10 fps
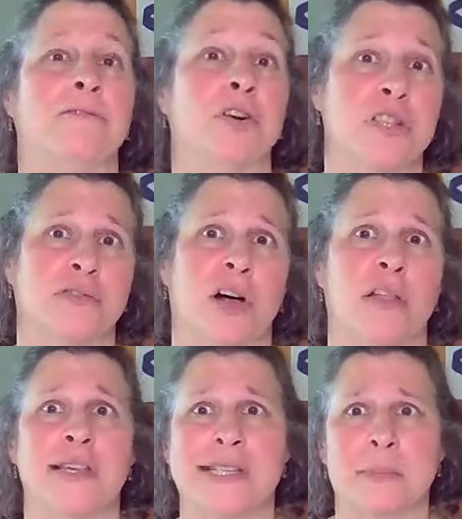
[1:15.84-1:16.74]
First of all,
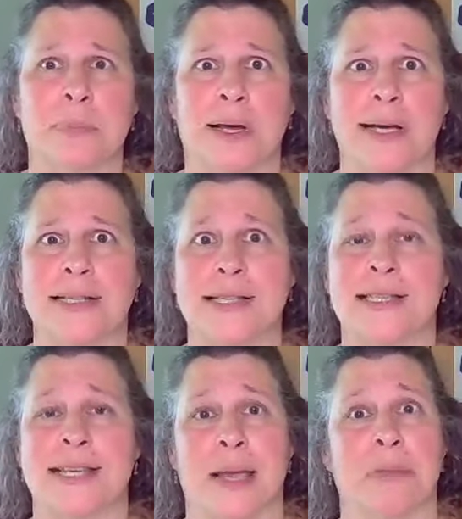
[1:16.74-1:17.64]
this implies
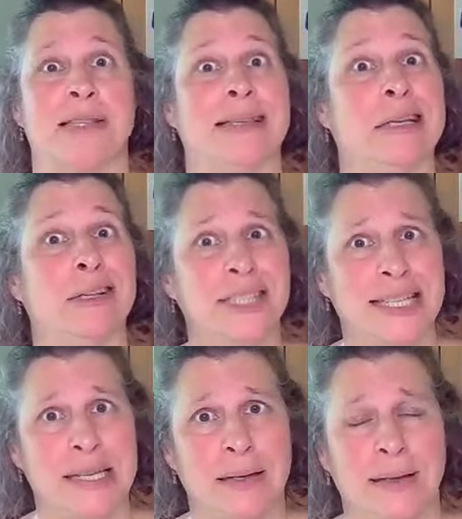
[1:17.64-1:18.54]
that Sam is
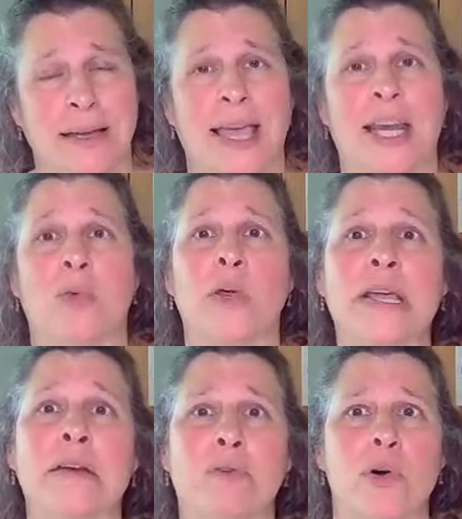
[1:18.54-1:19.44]
guilty, and it
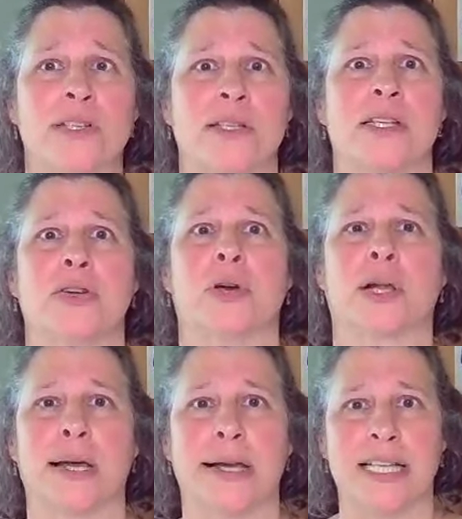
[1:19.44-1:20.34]
reinforces in your
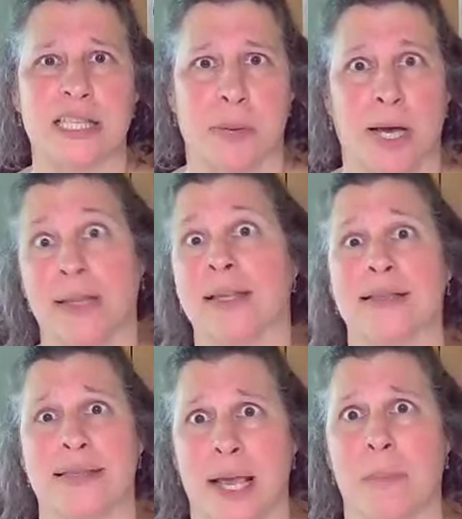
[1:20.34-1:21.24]
client's mind
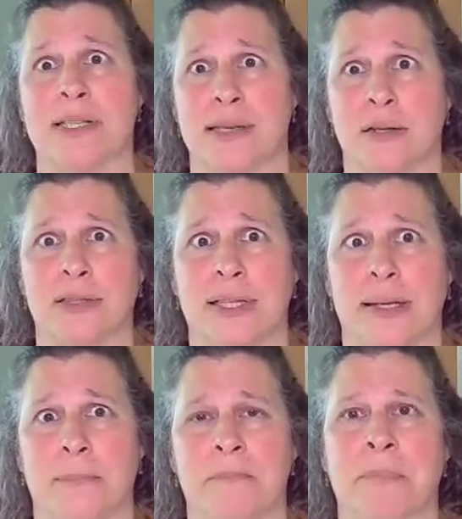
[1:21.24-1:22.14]
that Sam is
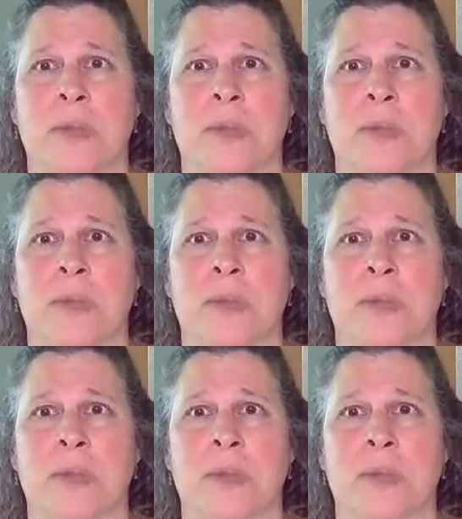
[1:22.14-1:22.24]
guilty.